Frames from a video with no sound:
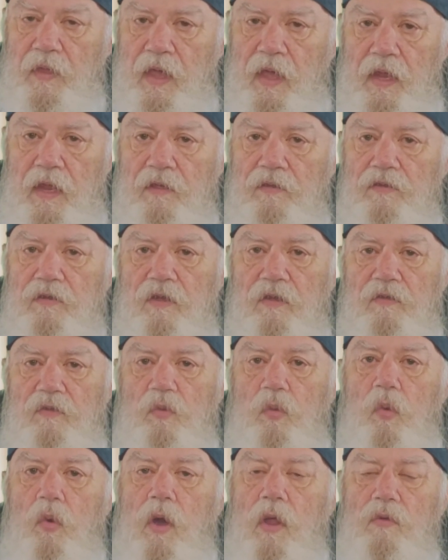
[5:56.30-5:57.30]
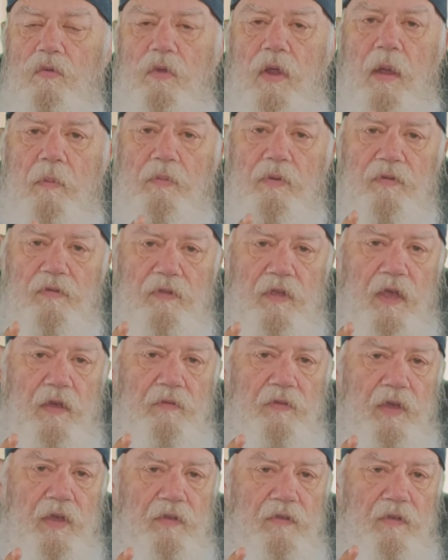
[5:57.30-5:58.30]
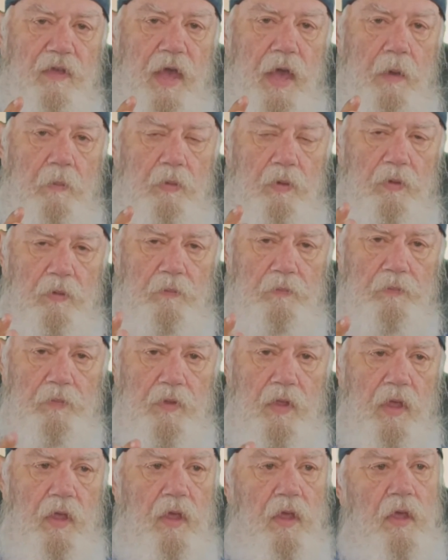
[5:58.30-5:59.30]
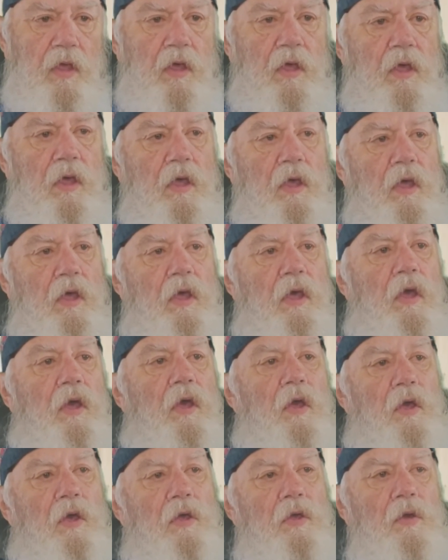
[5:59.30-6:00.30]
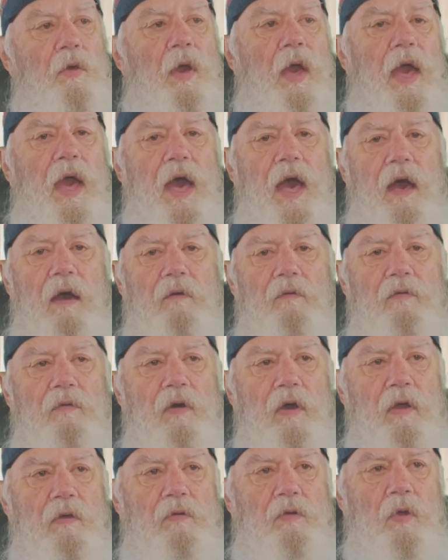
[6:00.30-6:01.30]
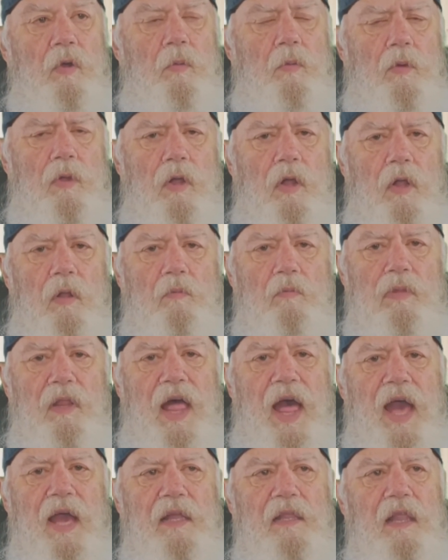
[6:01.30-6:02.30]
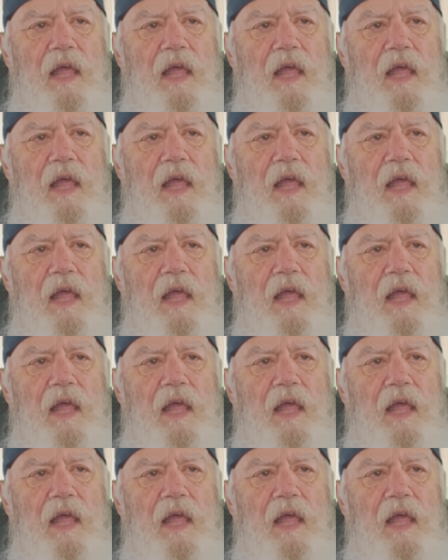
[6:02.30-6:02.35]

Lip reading: And it's just one representative example. You have a group called Black